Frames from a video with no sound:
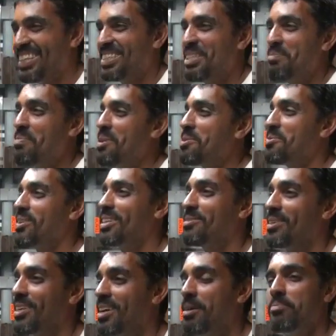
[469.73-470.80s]
Just depend on
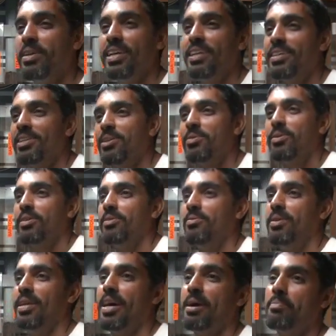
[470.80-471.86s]
what come in. You know
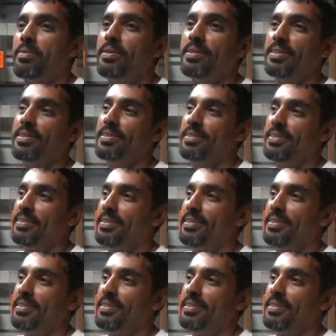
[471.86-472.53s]
what happened, and